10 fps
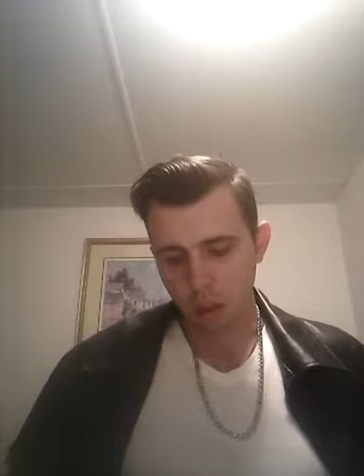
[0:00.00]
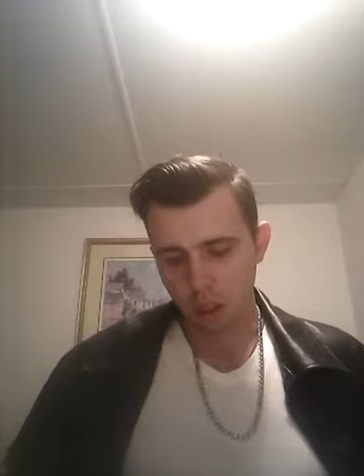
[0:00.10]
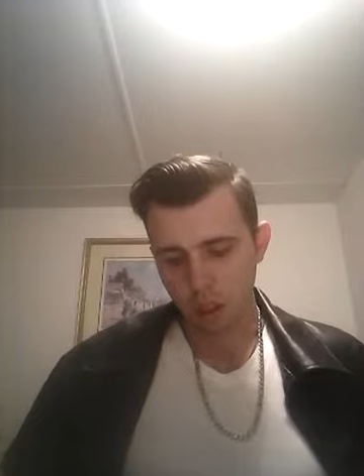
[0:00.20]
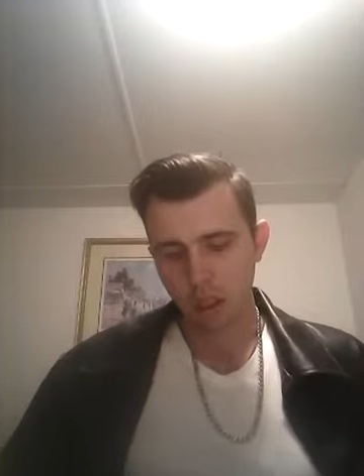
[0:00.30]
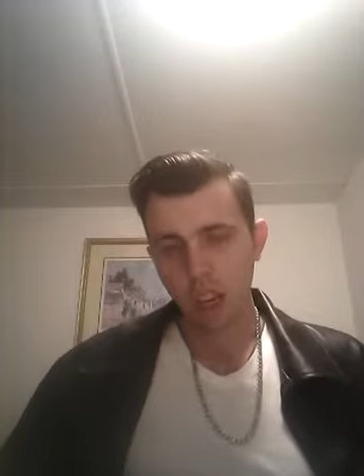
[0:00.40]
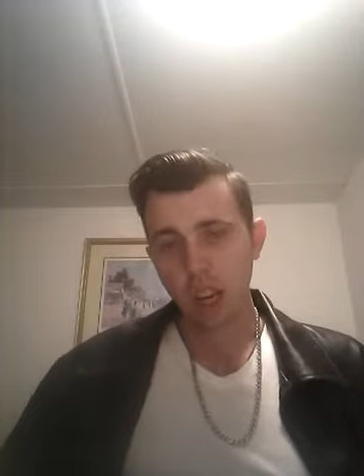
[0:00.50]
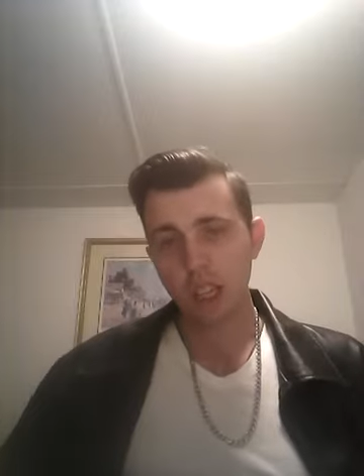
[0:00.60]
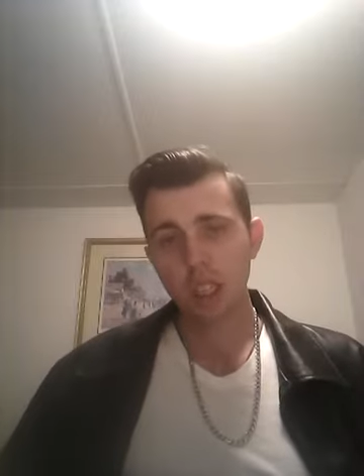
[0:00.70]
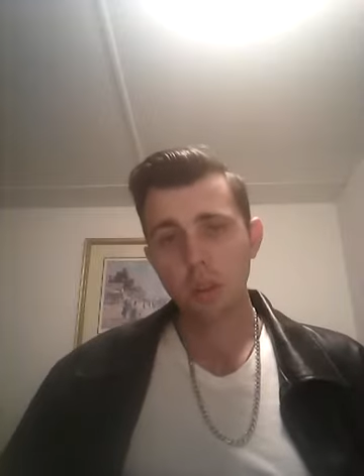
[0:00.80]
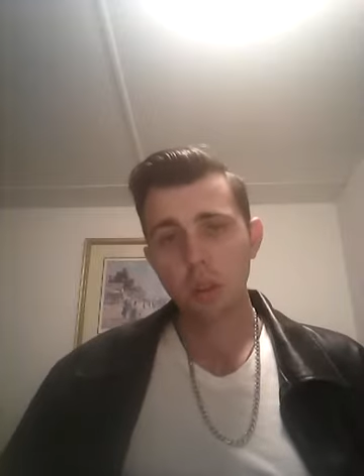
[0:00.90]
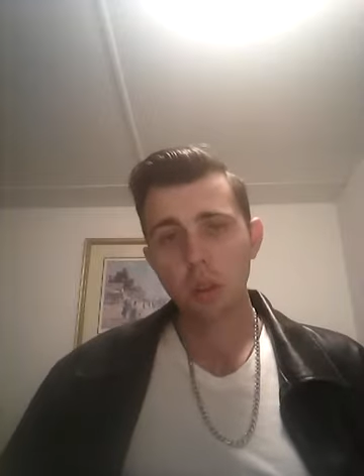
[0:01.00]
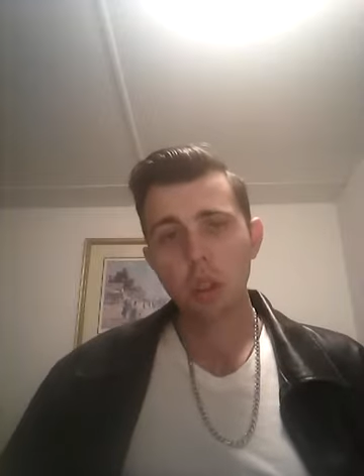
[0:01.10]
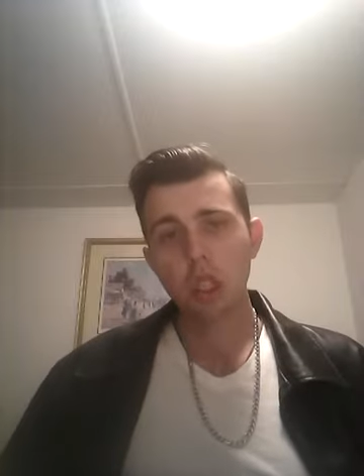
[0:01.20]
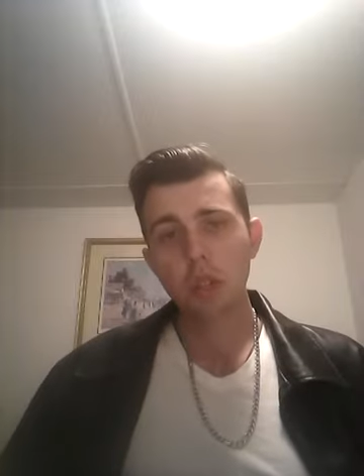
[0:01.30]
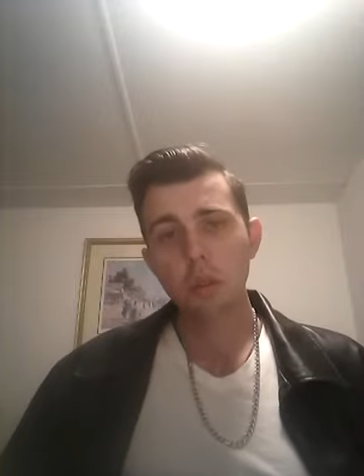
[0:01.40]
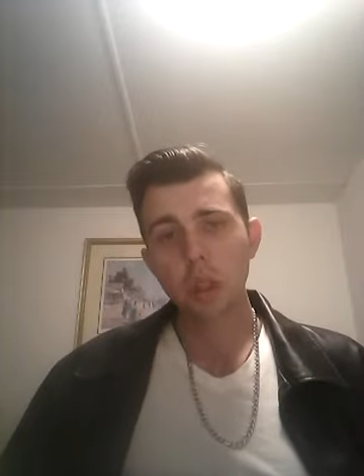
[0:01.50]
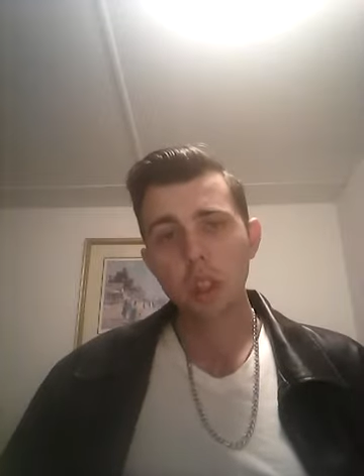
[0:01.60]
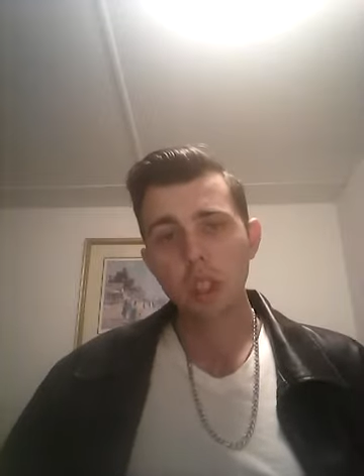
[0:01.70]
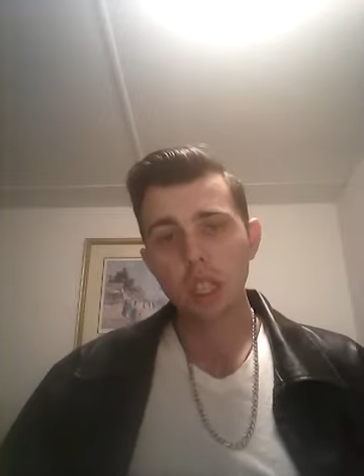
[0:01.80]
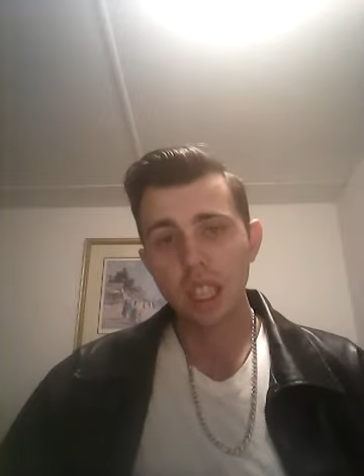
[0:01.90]
look at the tag, but you could even
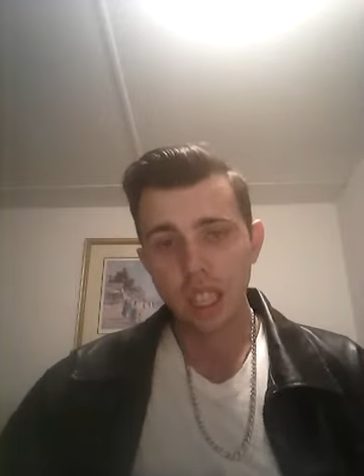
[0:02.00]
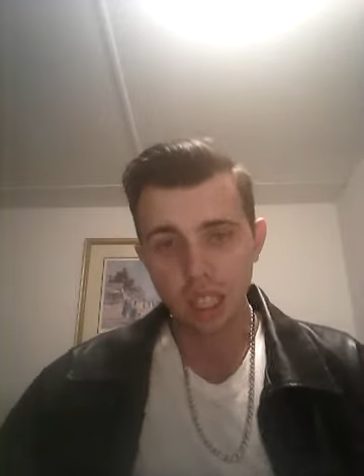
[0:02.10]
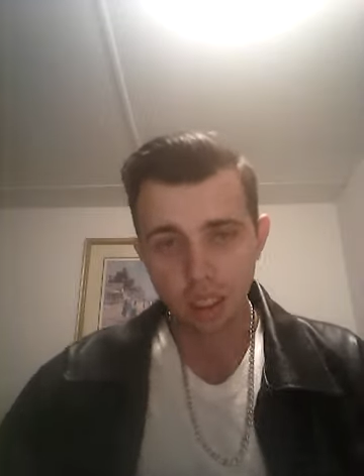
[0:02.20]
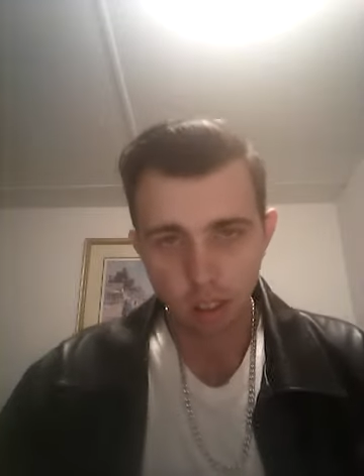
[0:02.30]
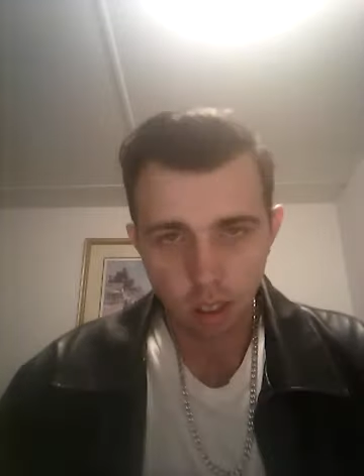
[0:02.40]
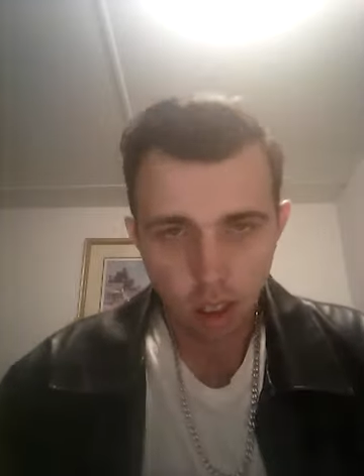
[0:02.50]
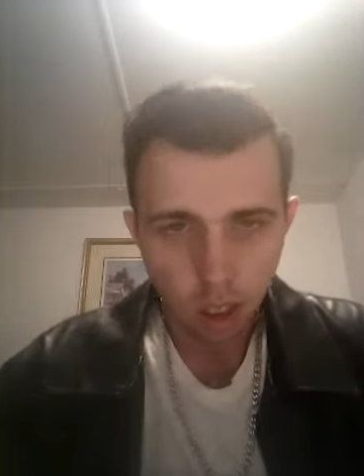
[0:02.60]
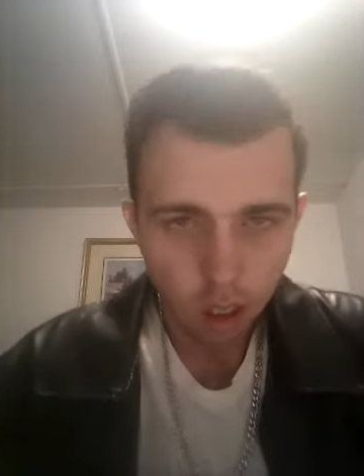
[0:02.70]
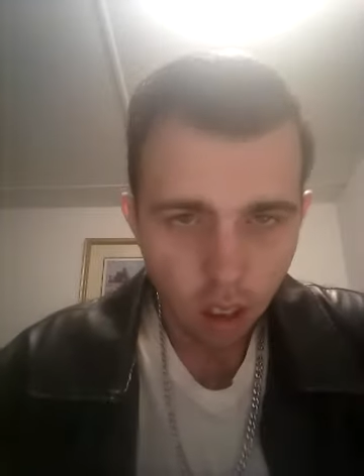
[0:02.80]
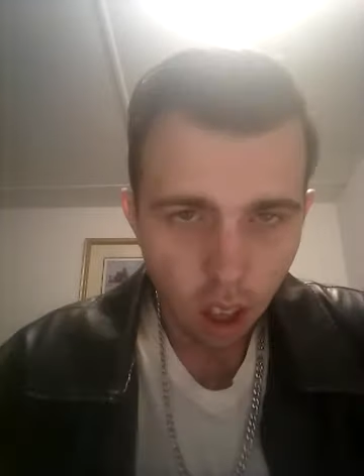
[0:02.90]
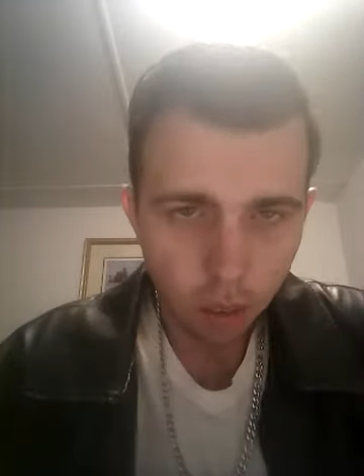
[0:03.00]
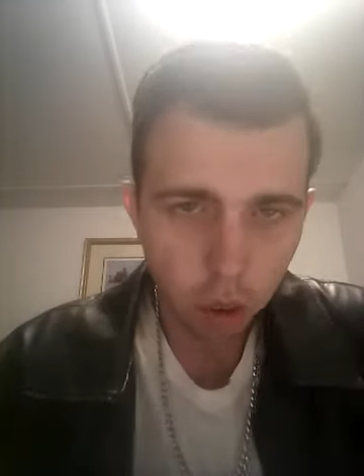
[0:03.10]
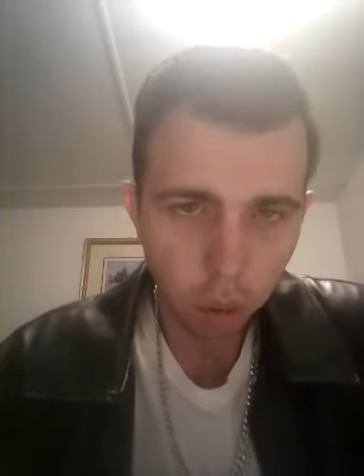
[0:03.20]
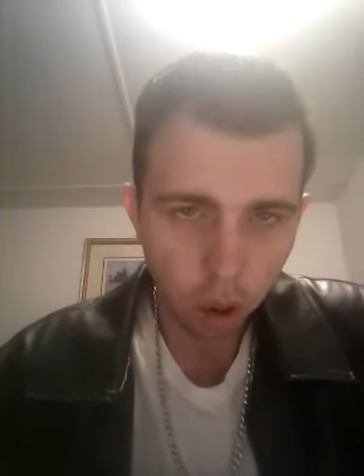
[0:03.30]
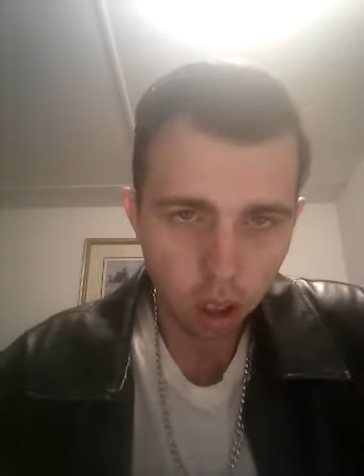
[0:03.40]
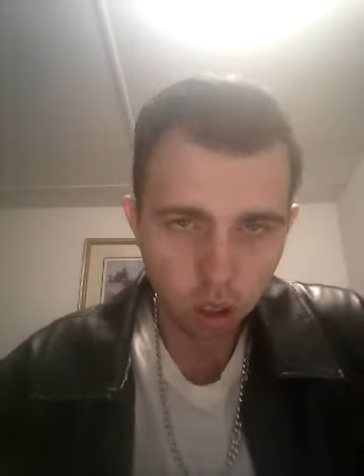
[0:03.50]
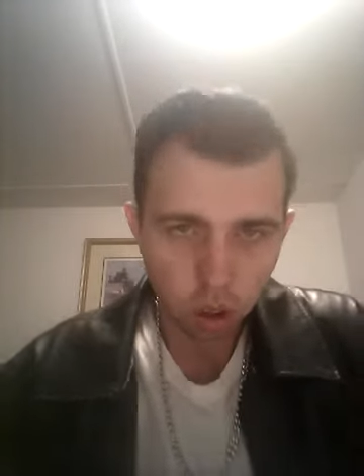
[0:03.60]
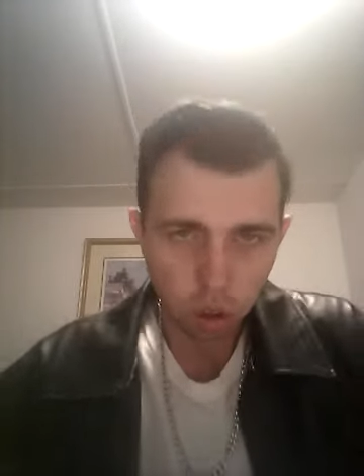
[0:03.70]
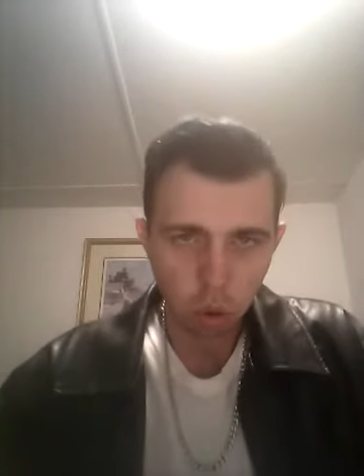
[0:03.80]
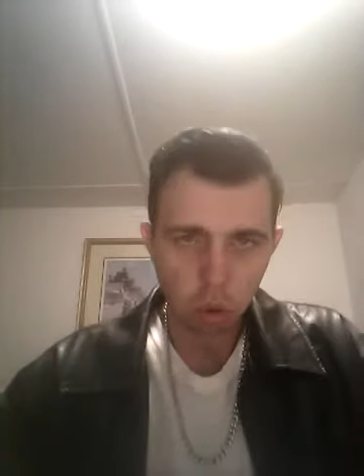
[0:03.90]
wear these if you want
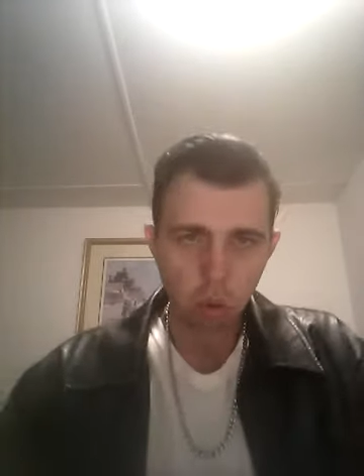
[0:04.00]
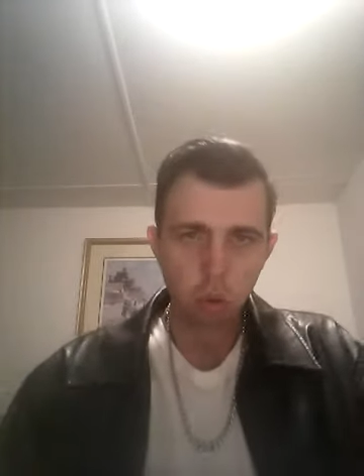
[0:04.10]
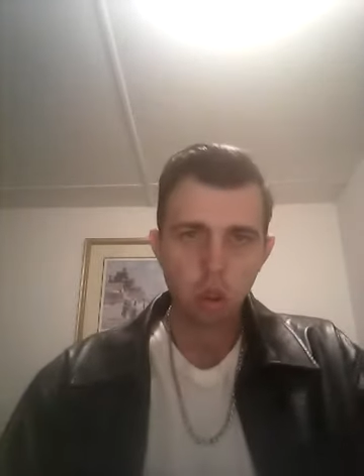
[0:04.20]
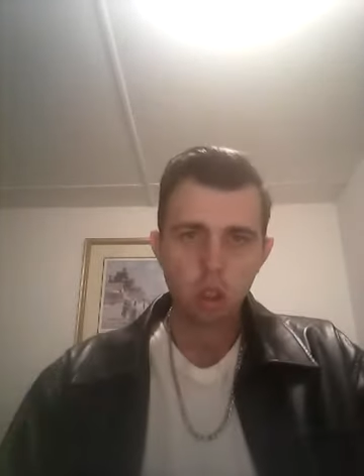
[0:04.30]
to